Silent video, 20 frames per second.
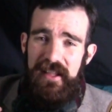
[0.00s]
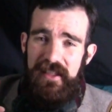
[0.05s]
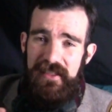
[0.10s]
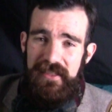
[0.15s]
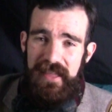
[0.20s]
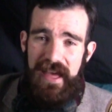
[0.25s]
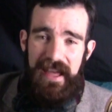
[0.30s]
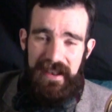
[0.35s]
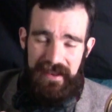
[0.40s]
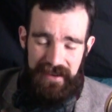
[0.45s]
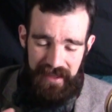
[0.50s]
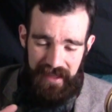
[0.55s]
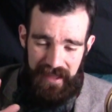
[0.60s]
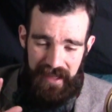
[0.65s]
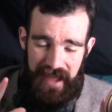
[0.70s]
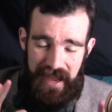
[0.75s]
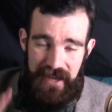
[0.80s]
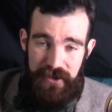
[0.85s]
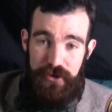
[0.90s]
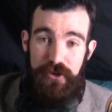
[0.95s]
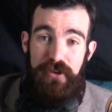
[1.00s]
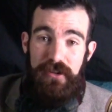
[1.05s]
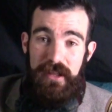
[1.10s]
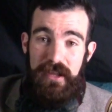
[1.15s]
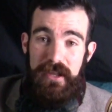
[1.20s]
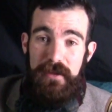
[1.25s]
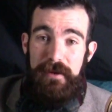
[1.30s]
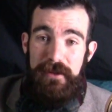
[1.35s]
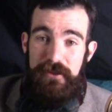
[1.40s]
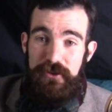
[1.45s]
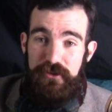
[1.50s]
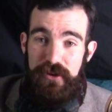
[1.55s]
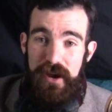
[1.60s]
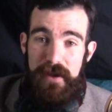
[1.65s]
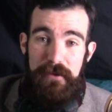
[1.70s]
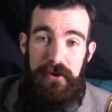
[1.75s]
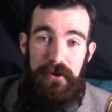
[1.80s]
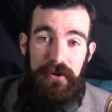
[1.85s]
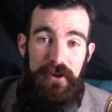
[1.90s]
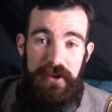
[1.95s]
that I don't like about the
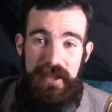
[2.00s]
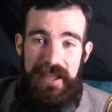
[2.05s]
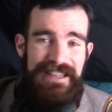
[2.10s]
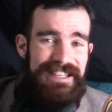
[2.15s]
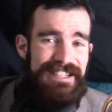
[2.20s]
Tribolt, okay?